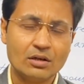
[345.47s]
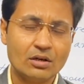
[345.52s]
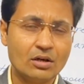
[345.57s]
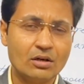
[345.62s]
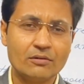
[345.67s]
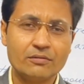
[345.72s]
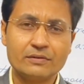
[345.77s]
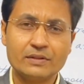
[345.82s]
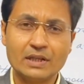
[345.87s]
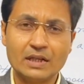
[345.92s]

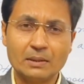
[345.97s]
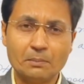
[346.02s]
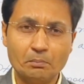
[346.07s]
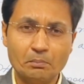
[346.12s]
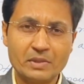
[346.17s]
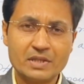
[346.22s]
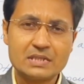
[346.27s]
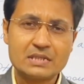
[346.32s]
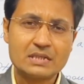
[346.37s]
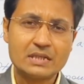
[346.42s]
of the
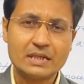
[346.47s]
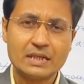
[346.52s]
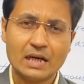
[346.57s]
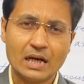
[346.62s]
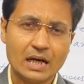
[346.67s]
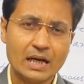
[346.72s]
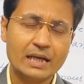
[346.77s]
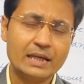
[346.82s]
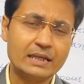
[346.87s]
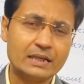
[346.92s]
measly
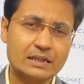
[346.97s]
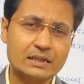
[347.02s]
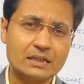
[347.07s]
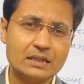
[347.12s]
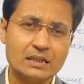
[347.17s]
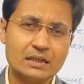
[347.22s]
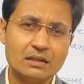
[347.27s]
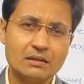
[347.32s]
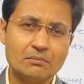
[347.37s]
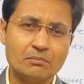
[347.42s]

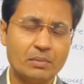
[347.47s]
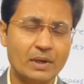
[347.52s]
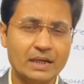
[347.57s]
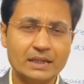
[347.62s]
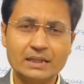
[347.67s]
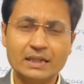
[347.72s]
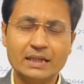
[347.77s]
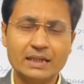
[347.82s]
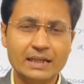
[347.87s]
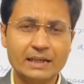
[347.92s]
hike by
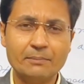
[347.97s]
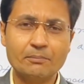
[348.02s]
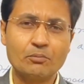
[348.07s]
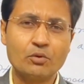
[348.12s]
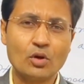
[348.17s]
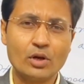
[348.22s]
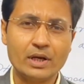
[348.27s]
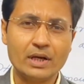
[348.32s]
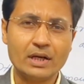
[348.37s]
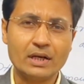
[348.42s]
the
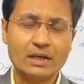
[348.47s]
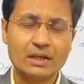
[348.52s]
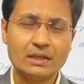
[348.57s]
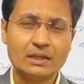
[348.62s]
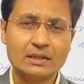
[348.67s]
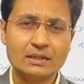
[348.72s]
employer.